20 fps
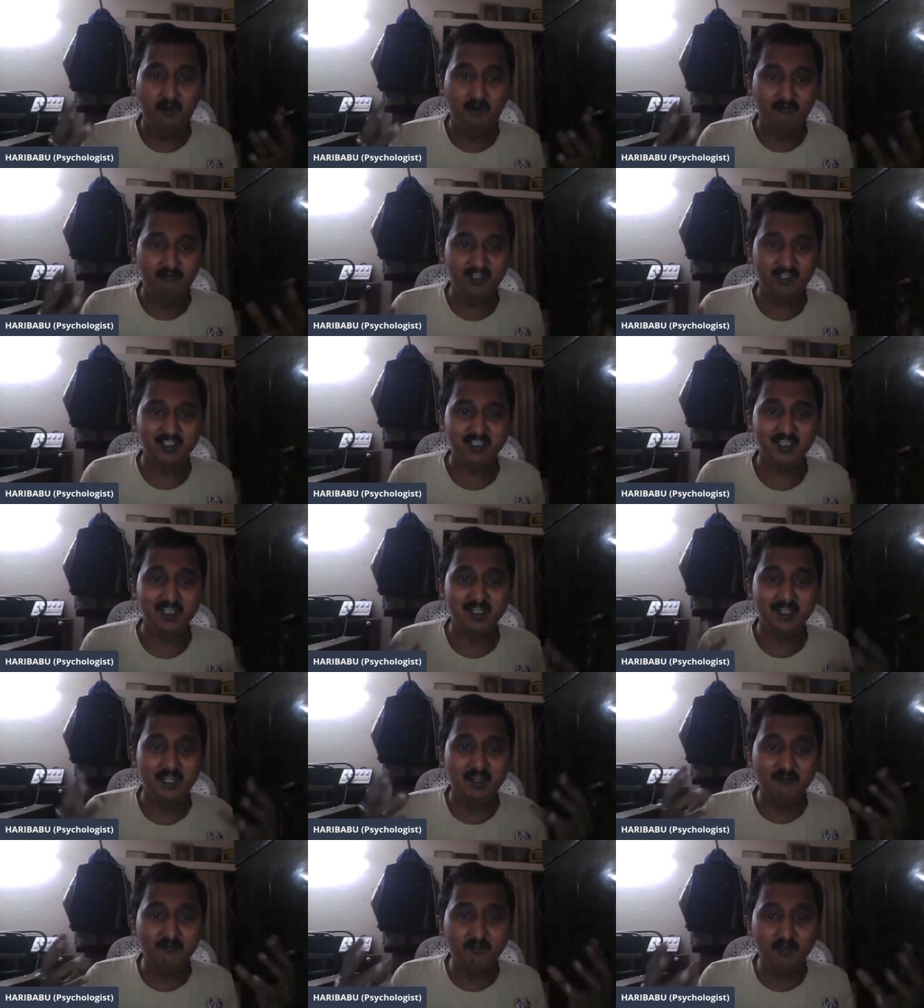affection,
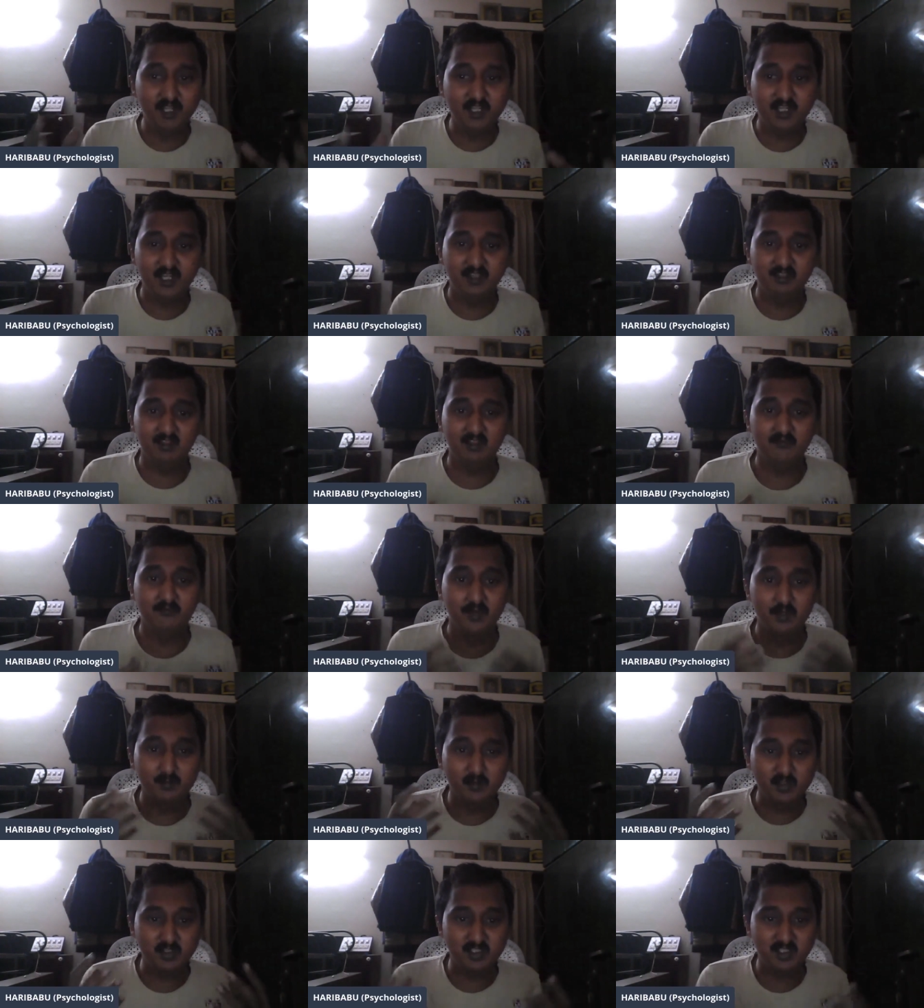every kinds of
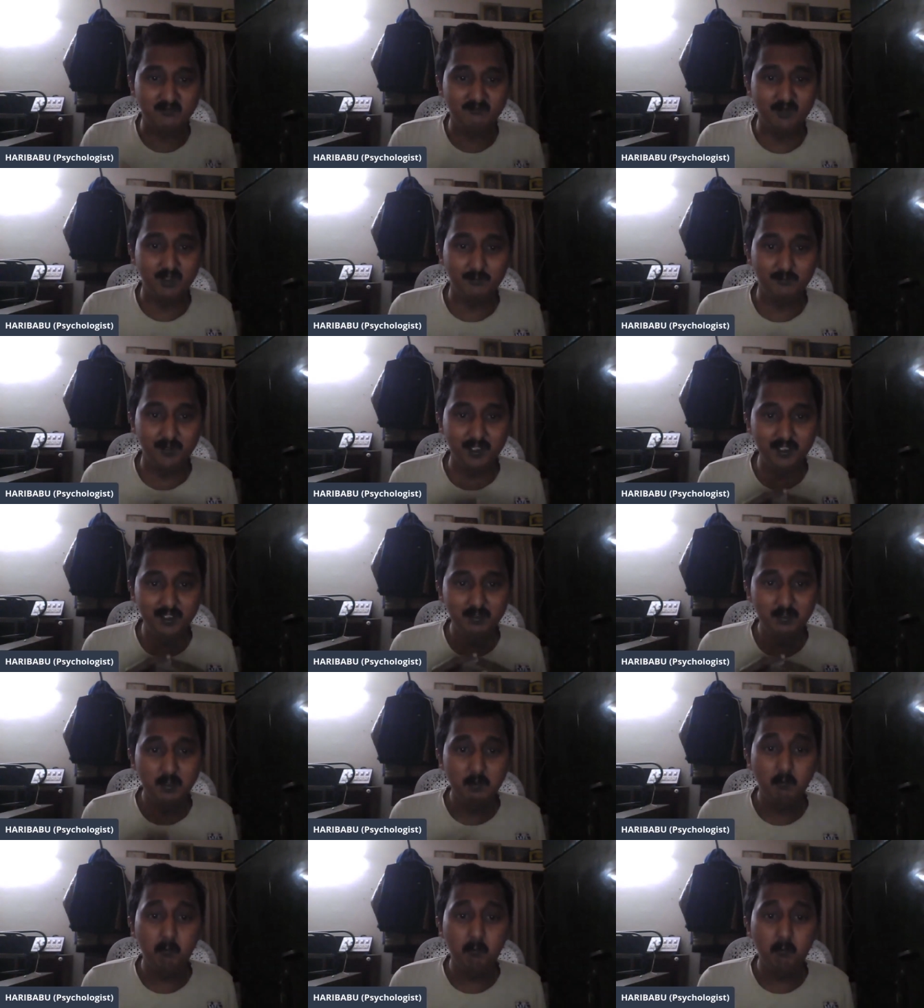emotion will be